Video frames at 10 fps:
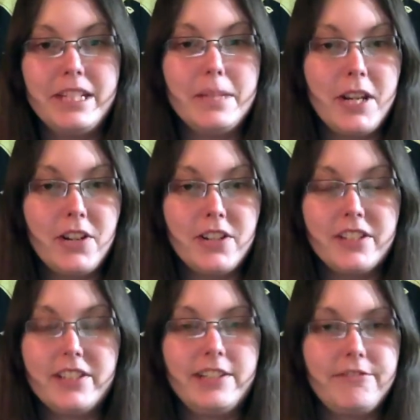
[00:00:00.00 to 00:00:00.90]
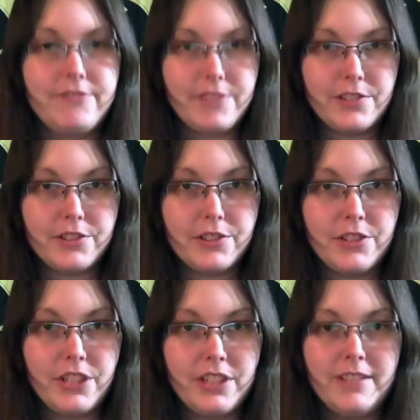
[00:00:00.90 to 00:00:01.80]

apparent at first.